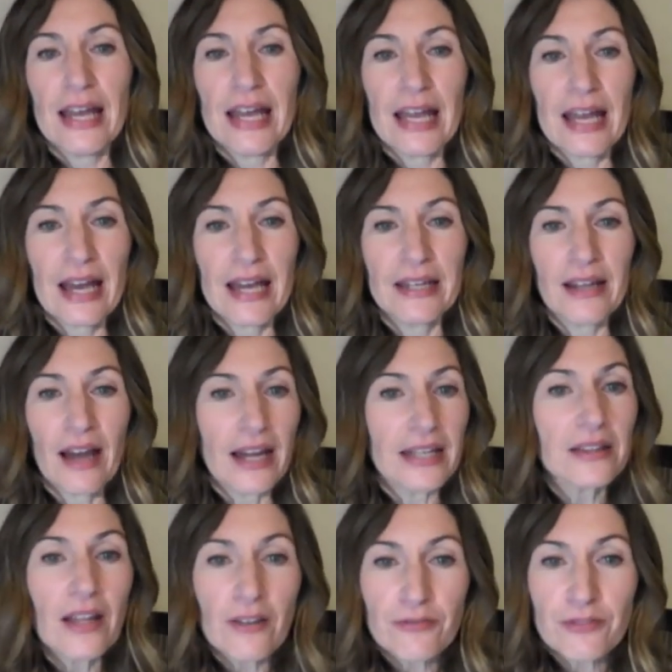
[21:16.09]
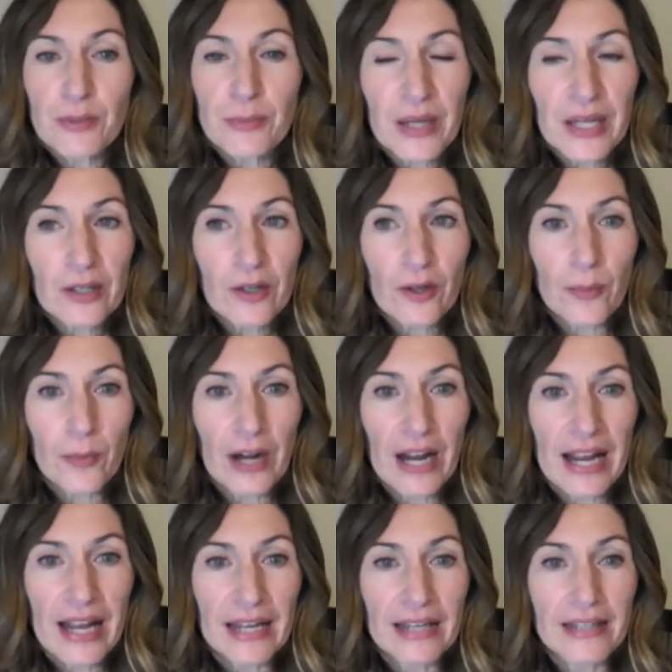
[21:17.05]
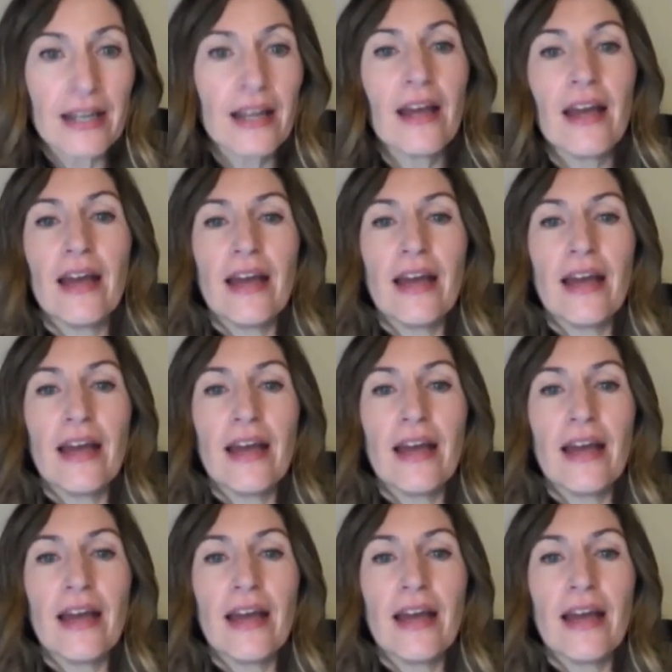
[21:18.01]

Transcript: and I'd love to pick your brain.